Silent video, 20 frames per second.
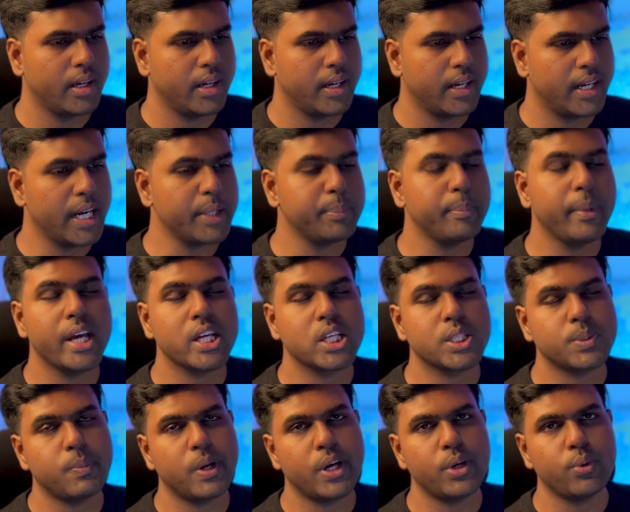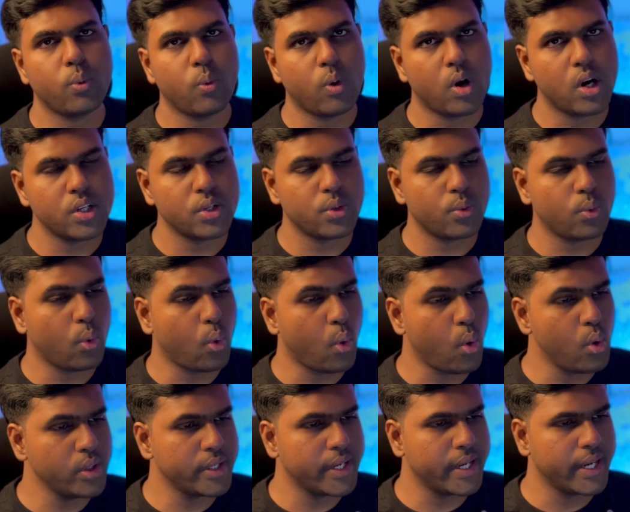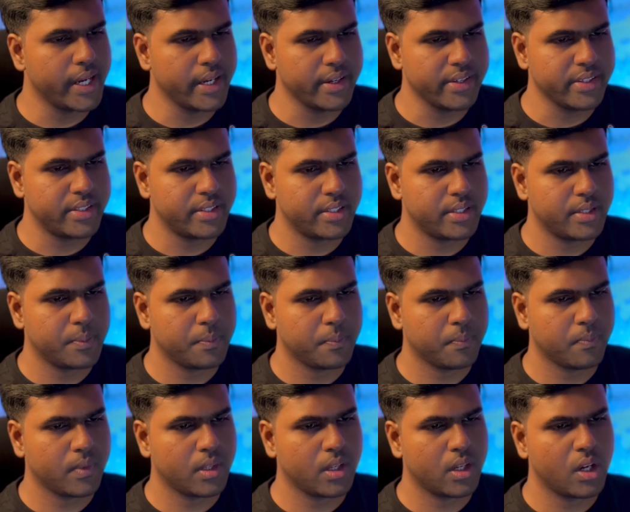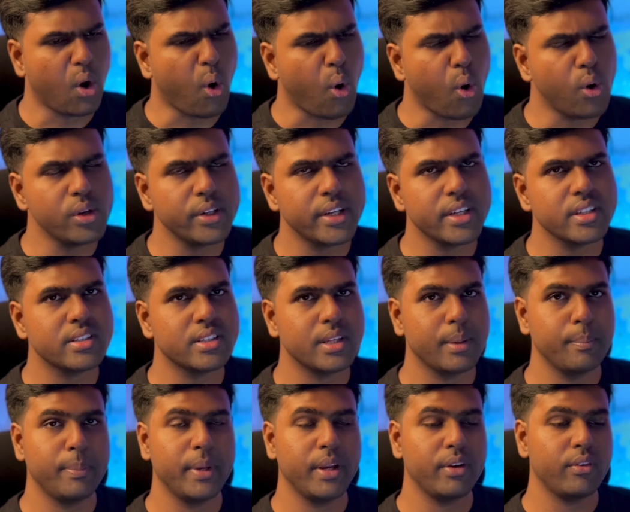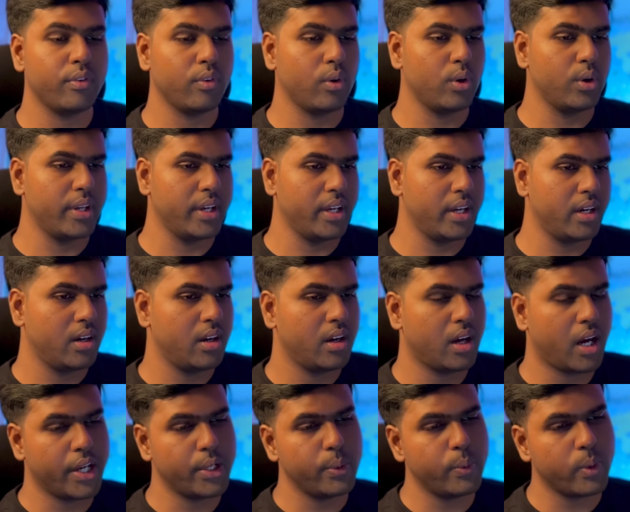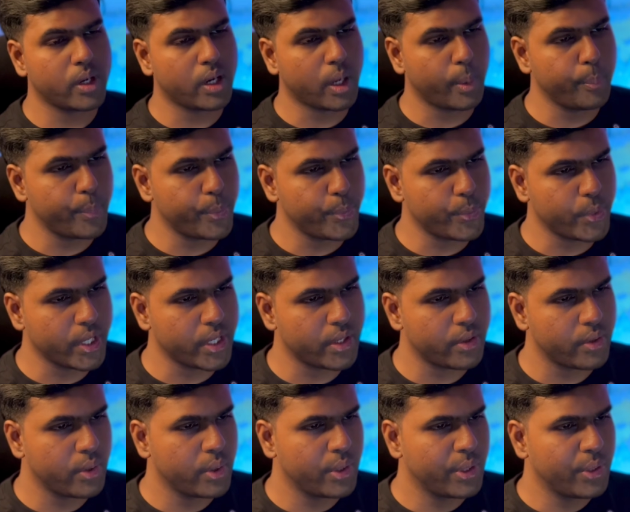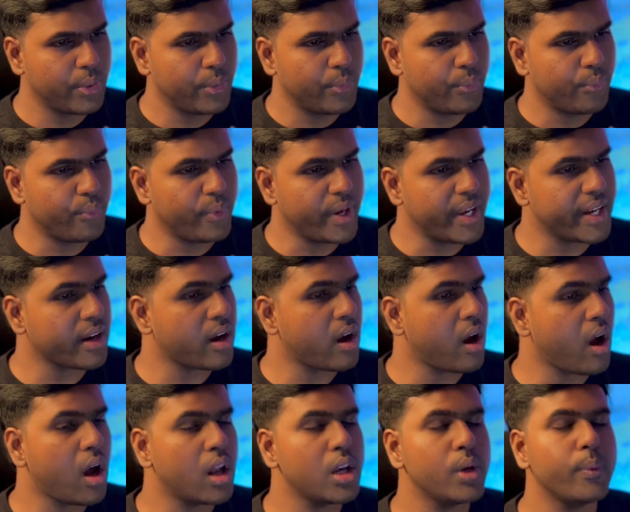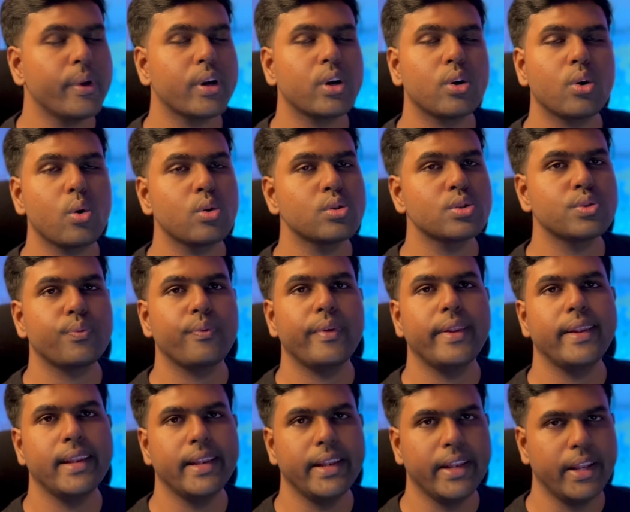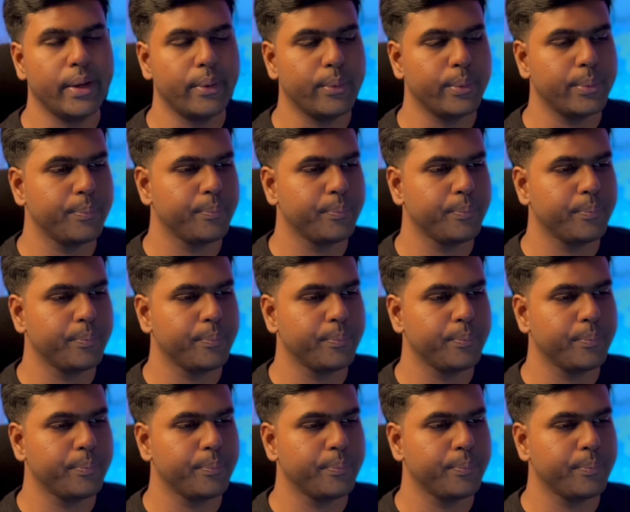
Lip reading: Let me explain what vault is. Vault is simply a folder on your computer where all your notes will live.